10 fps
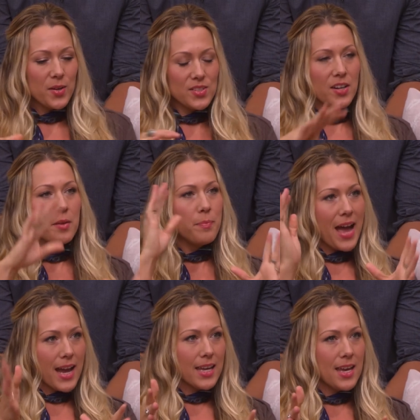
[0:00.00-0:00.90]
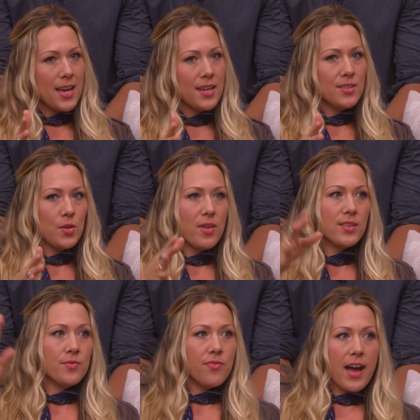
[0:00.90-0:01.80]
how it started. Back in
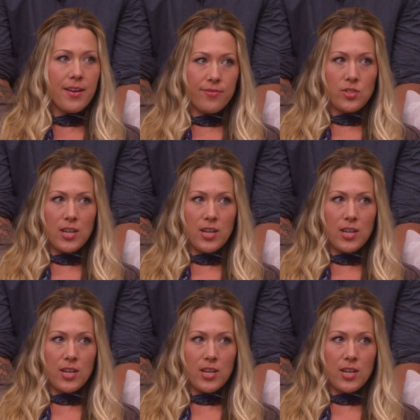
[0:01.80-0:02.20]
2005,